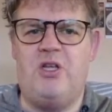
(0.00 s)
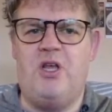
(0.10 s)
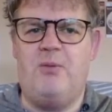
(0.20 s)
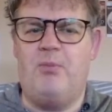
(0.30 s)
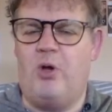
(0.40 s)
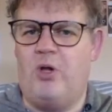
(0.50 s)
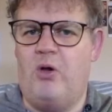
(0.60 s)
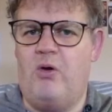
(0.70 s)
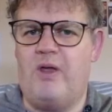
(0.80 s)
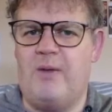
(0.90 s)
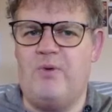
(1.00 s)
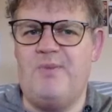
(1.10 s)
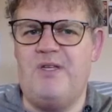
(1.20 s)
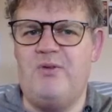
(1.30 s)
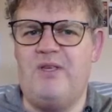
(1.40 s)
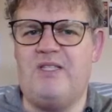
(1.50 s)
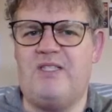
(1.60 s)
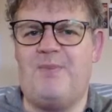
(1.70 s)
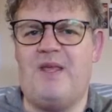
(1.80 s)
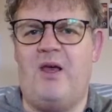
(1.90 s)
McCoy would be doing
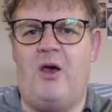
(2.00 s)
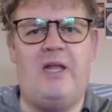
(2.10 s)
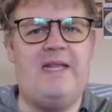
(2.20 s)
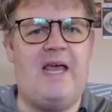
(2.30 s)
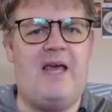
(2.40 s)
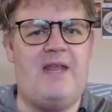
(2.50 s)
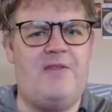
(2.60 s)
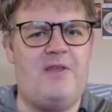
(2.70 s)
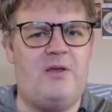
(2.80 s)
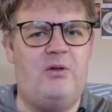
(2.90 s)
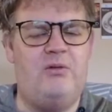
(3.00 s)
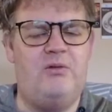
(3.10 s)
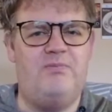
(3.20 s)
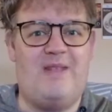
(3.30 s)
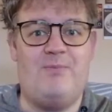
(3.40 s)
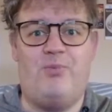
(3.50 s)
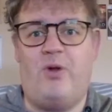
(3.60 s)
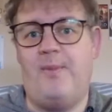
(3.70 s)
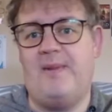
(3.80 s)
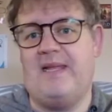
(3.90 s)
something highly unethical and
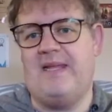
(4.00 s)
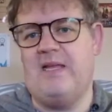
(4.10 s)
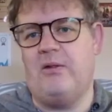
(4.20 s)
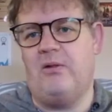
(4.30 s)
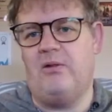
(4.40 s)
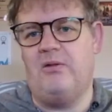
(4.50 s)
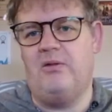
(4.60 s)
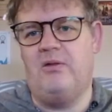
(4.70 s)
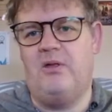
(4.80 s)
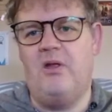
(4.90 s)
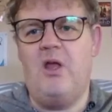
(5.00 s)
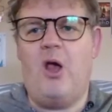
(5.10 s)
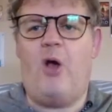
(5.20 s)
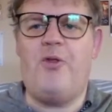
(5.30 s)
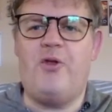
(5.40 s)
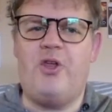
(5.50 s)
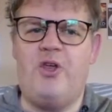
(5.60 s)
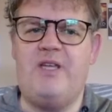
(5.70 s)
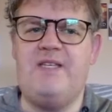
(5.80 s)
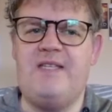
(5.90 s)
probably illegal. Although
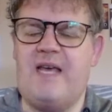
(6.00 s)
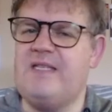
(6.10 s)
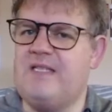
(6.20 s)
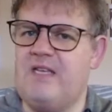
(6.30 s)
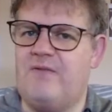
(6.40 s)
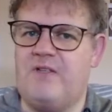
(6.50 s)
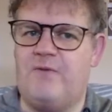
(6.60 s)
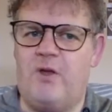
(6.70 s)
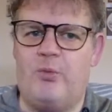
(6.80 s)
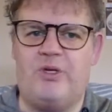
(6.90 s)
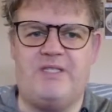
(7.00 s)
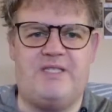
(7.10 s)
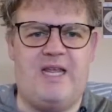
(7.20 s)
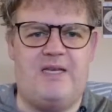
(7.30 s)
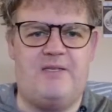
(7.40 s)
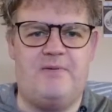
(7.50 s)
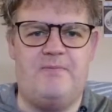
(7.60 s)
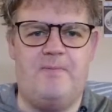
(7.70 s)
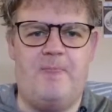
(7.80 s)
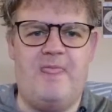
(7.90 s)
Kirk does give his verbal consent.
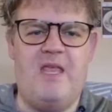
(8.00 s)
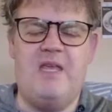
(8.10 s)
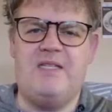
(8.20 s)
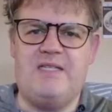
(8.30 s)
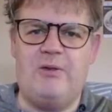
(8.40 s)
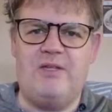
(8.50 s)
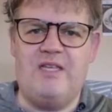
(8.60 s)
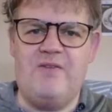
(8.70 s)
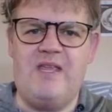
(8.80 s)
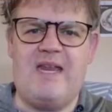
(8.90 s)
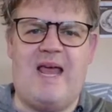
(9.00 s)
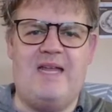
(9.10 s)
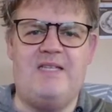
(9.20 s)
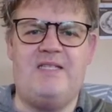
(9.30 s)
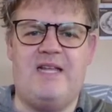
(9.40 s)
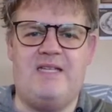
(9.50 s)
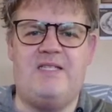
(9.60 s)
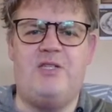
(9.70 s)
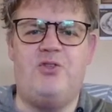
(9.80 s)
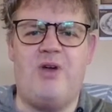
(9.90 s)
Still, giving an
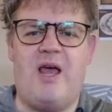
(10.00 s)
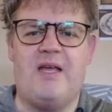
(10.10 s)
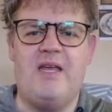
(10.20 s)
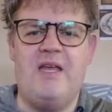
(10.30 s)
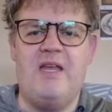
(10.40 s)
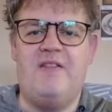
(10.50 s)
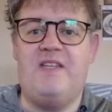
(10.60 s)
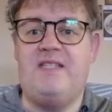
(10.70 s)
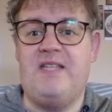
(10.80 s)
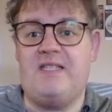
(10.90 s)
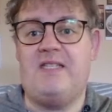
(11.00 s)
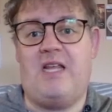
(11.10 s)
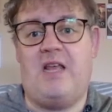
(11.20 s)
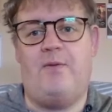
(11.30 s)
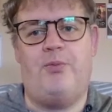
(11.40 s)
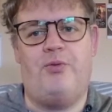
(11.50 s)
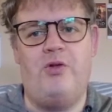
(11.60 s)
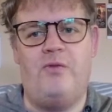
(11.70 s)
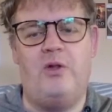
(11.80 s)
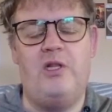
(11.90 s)
untested drug that doesn't have
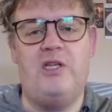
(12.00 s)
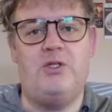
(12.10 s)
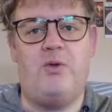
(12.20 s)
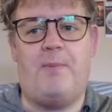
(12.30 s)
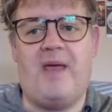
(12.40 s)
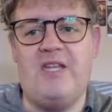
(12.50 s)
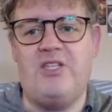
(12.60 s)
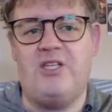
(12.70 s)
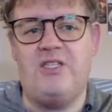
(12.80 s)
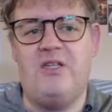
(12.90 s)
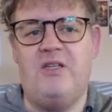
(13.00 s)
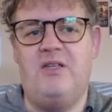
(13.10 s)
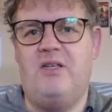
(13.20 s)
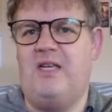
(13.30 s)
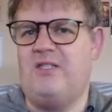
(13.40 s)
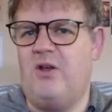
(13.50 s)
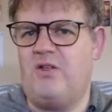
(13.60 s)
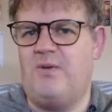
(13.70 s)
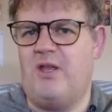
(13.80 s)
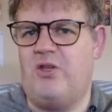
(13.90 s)
approval to a patient has got
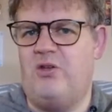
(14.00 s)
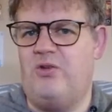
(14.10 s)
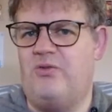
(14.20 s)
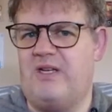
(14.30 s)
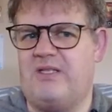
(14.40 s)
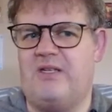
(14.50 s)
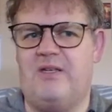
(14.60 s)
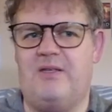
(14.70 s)
to be a huge risk.